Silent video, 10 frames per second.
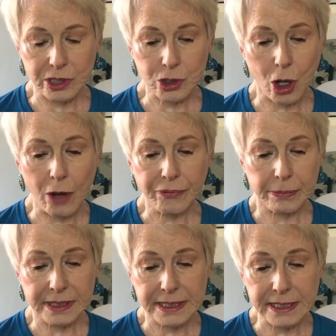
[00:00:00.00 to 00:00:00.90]
saw from
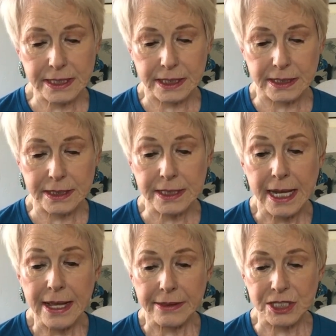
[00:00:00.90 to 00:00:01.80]
a distance
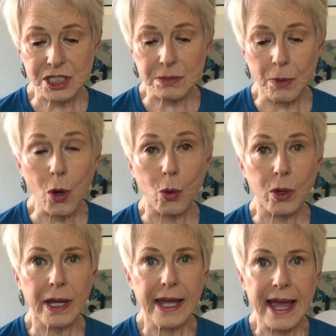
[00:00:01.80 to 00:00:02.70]
the
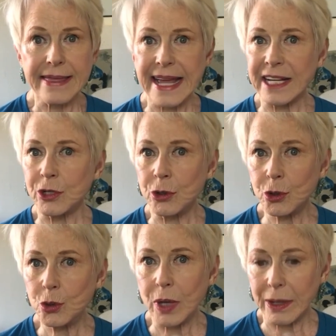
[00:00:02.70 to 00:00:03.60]
smoke. They
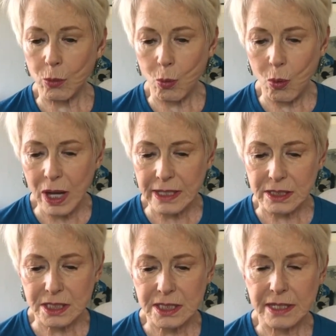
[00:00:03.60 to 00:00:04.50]
knew at
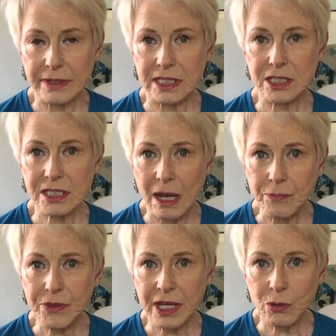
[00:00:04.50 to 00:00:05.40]
once that
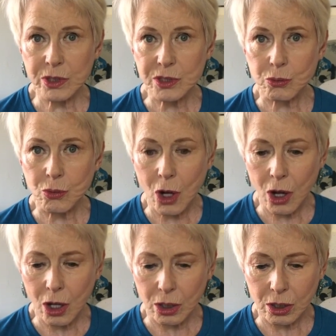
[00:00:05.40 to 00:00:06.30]
something was
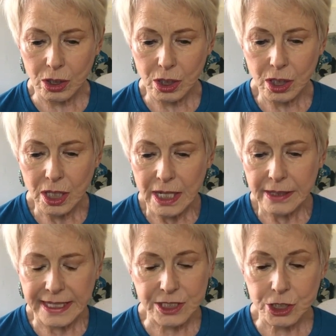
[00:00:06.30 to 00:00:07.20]
wrong.
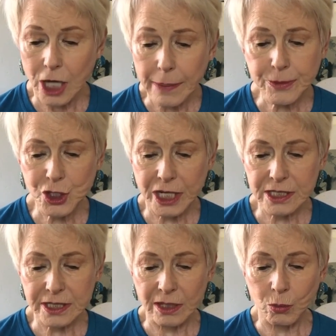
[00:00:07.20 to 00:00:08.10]
They stopped
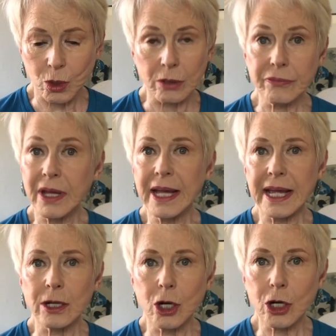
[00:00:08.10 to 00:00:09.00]
chasing Wolf
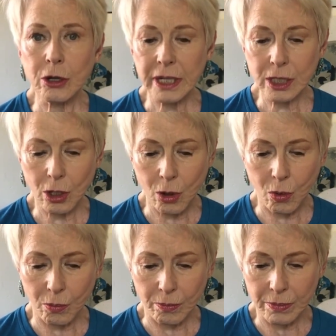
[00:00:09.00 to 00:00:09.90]
and hurried
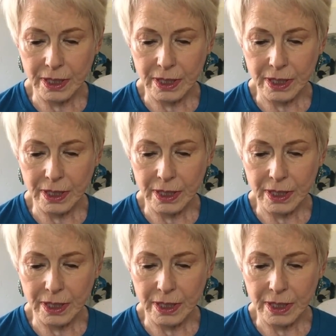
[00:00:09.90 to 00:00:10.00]
home.